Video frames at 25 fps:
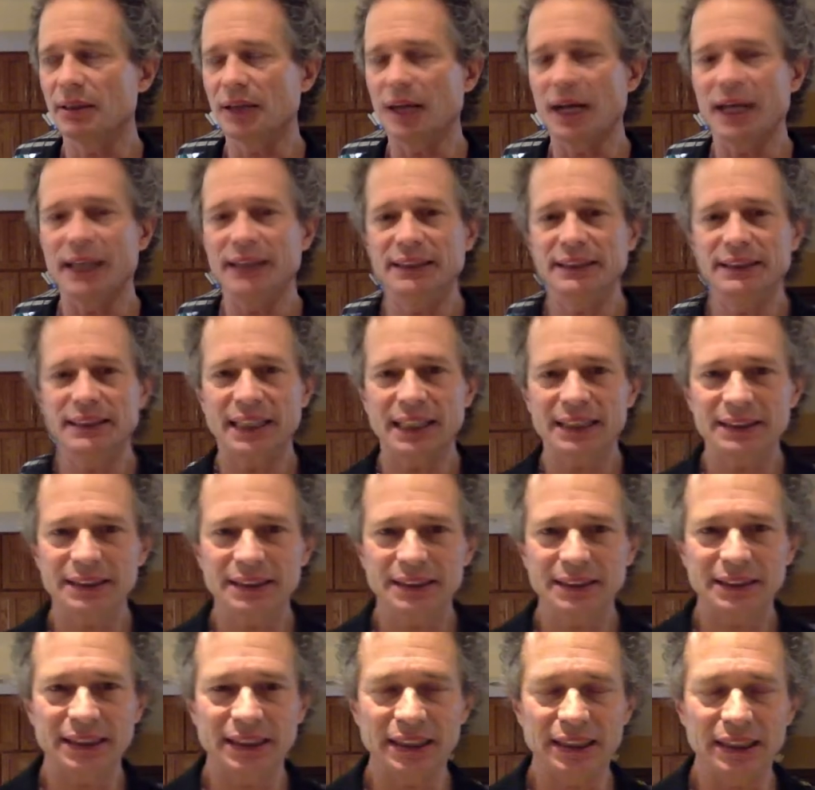
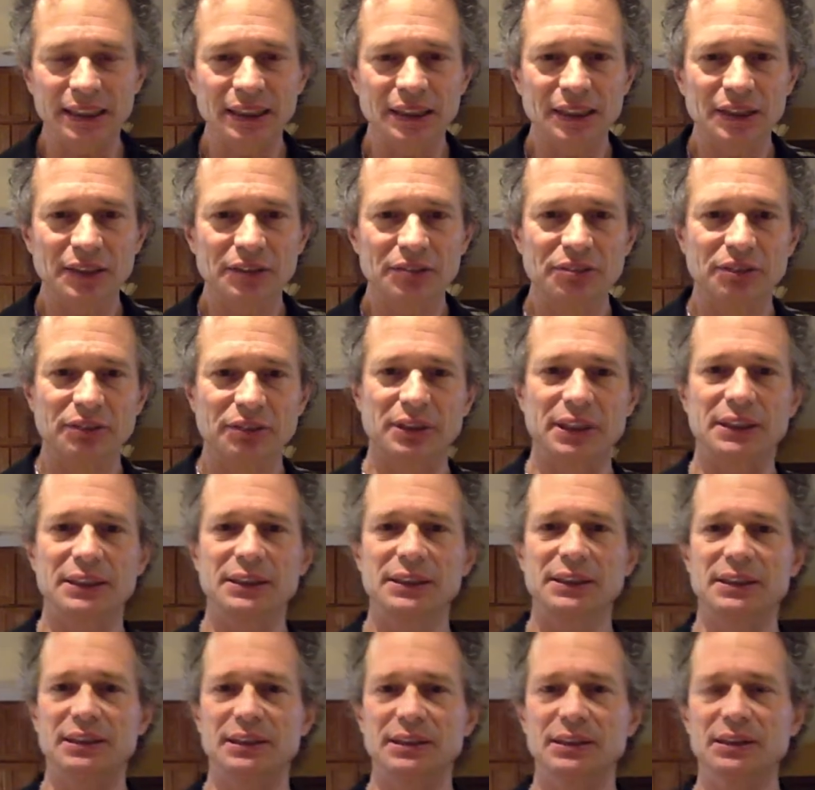Identity, for
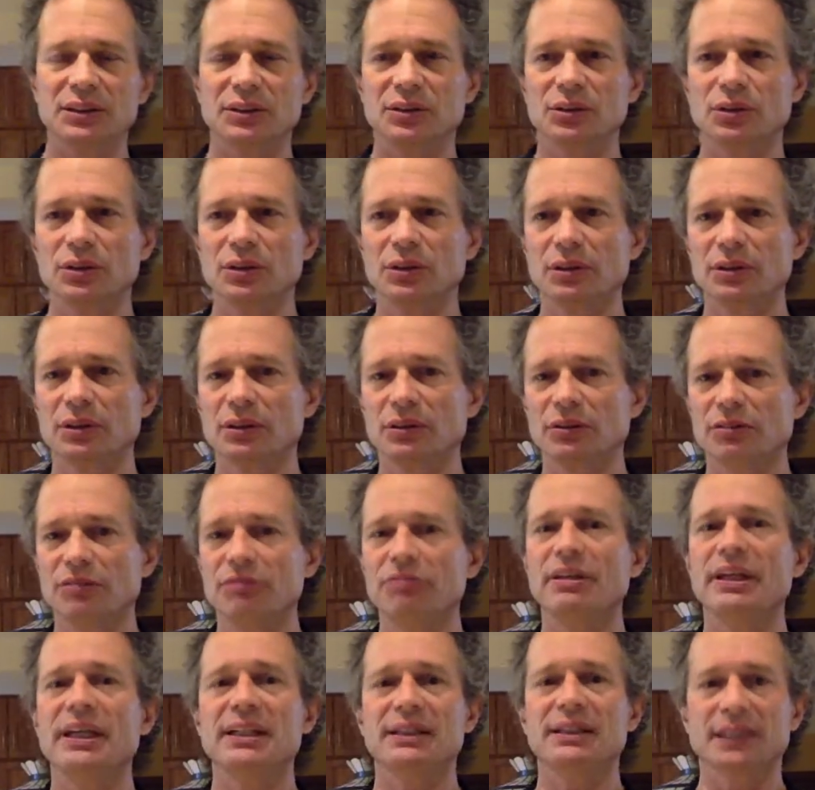instance, or
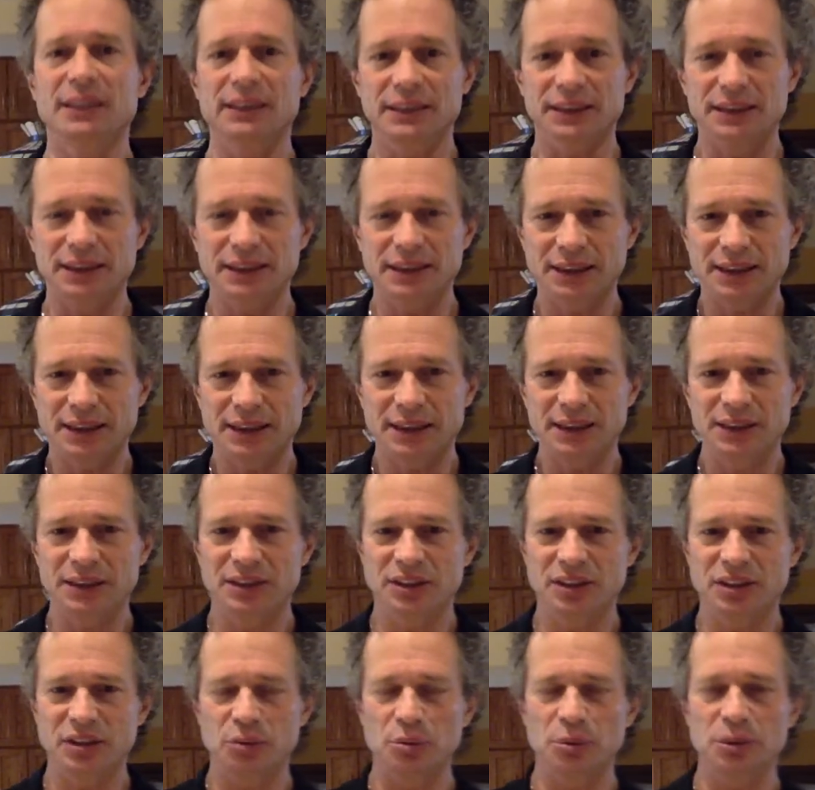valence is
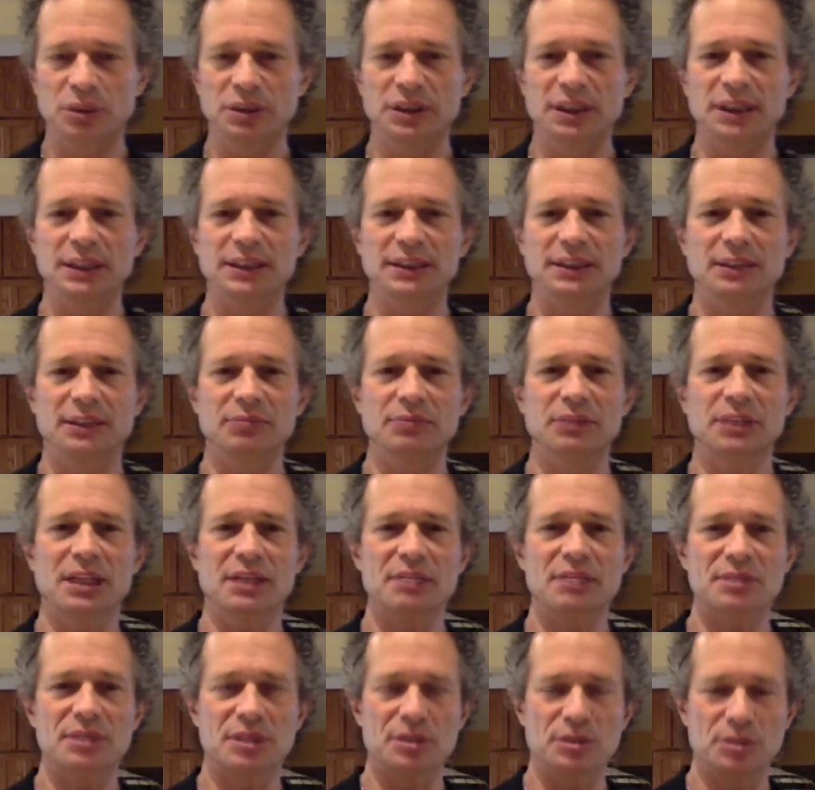another word that's
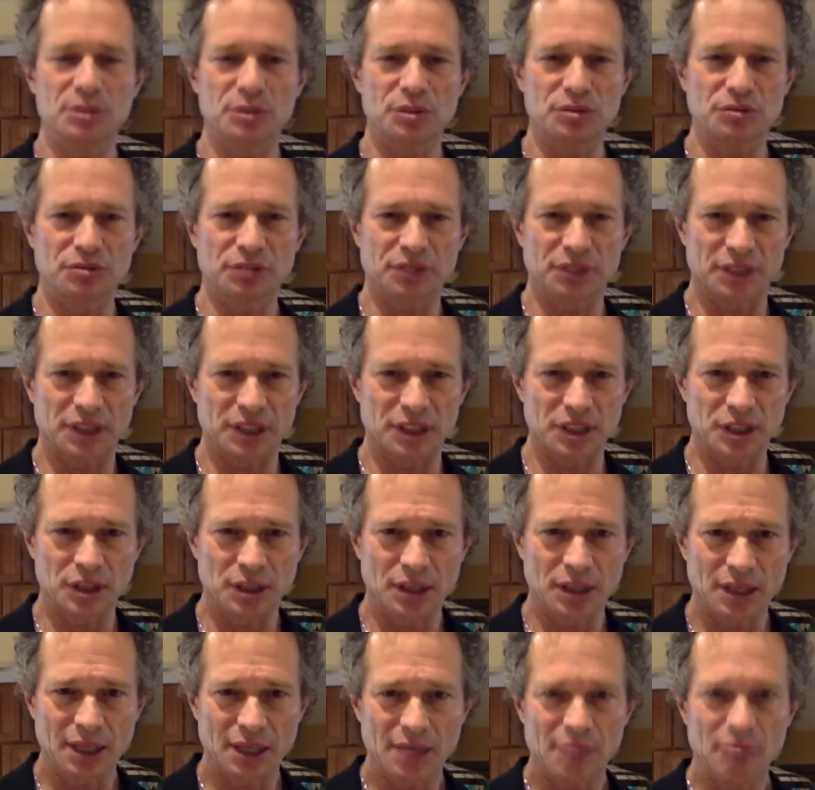sometimes used for this.
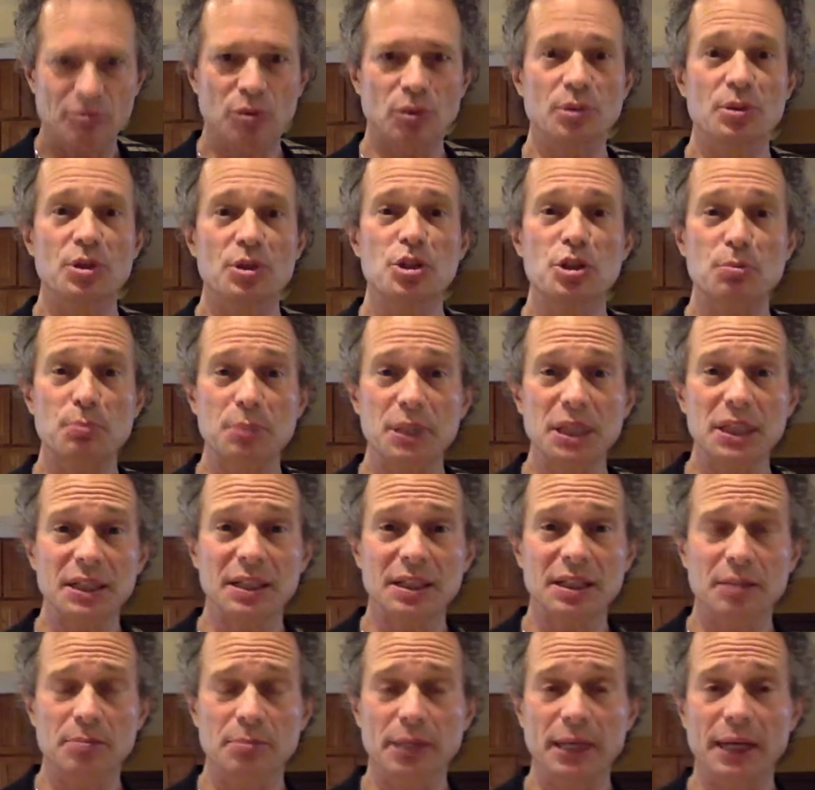What we're
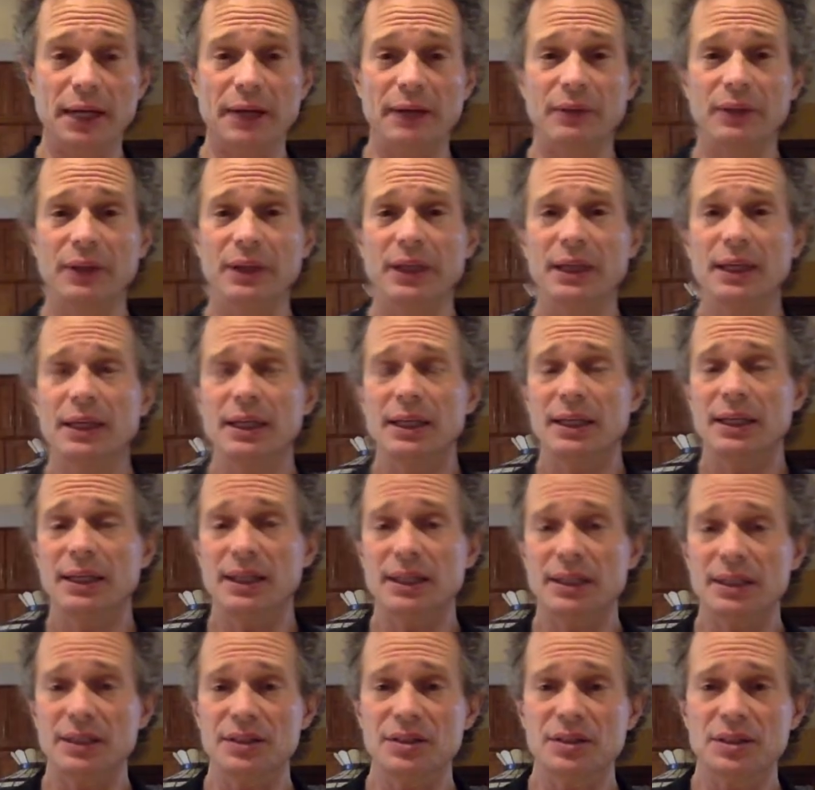speaking about
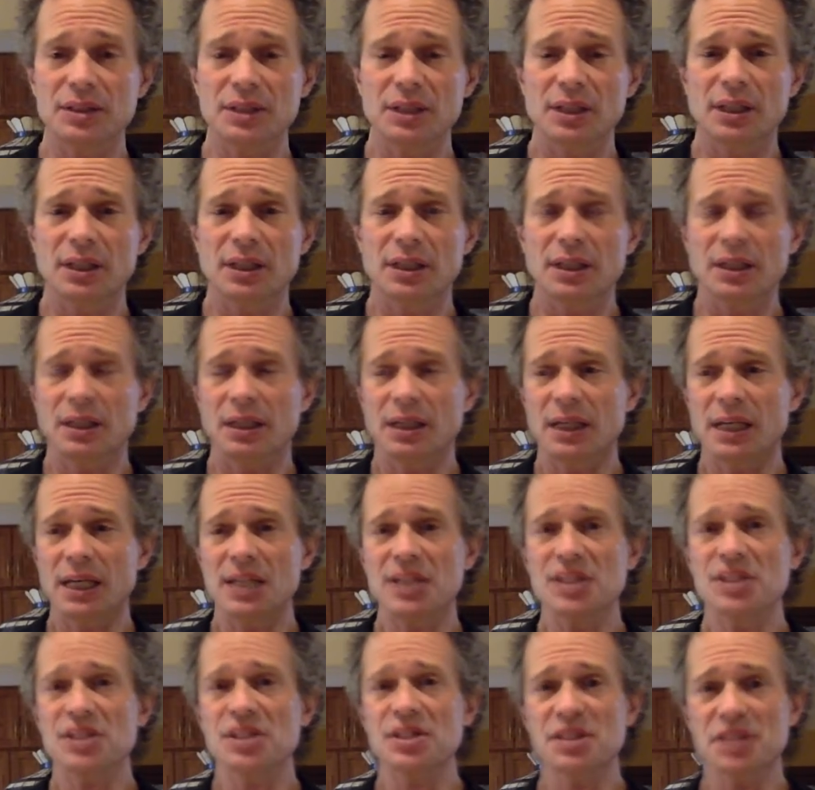is a
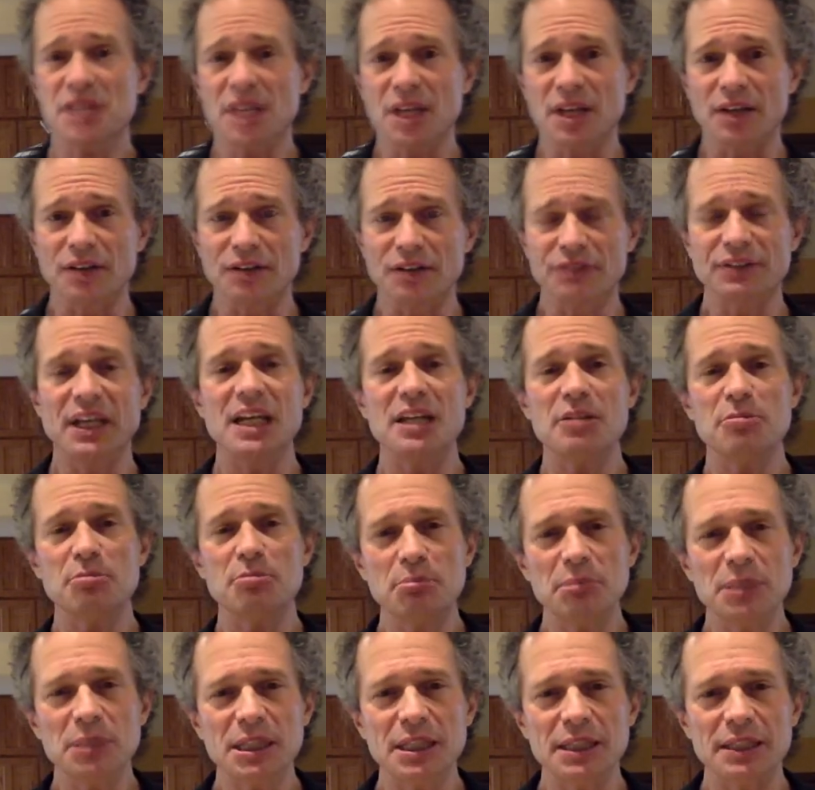self, a
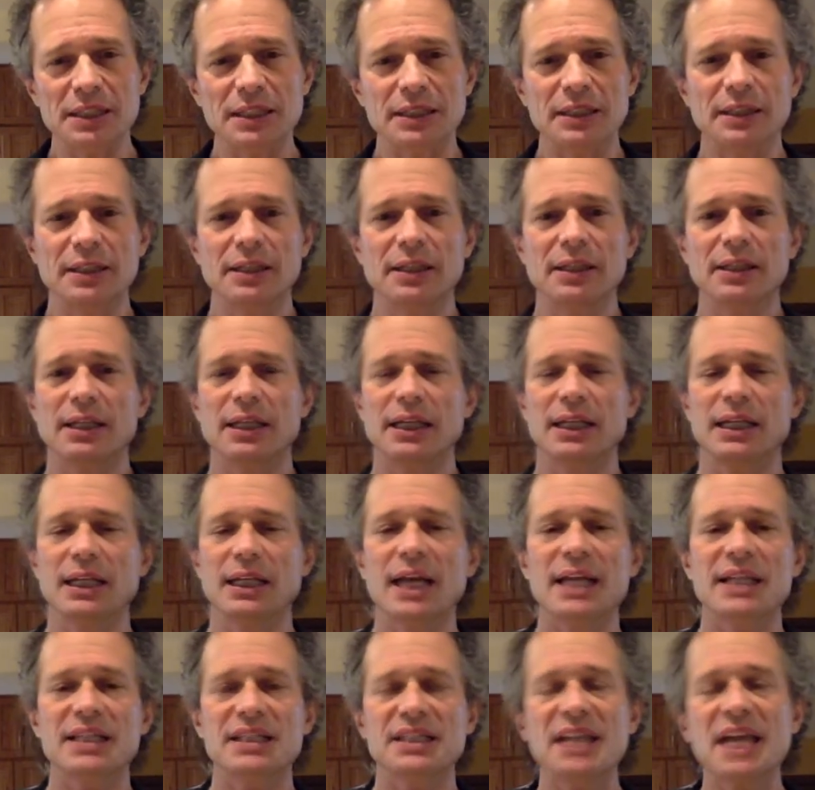me,
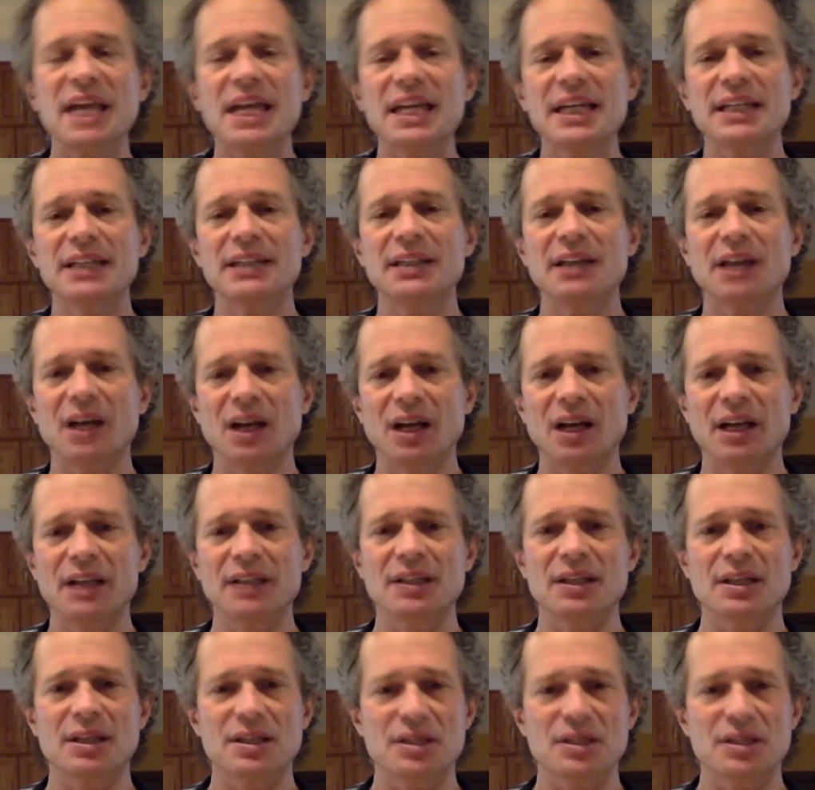a taken on